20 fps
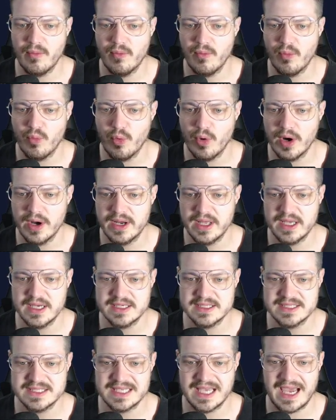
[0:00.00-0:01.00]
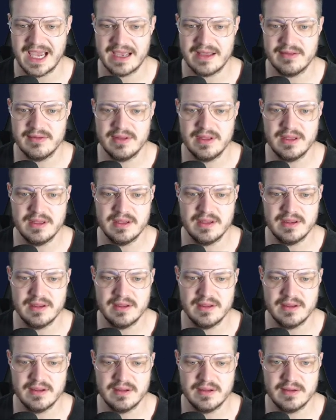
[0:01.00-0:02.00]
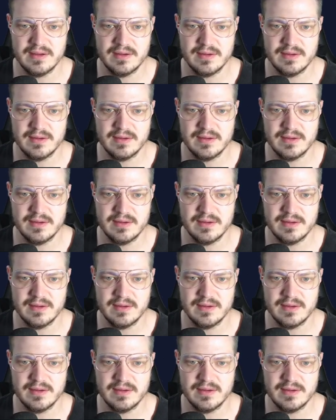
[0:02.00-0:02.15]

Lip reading: what exactly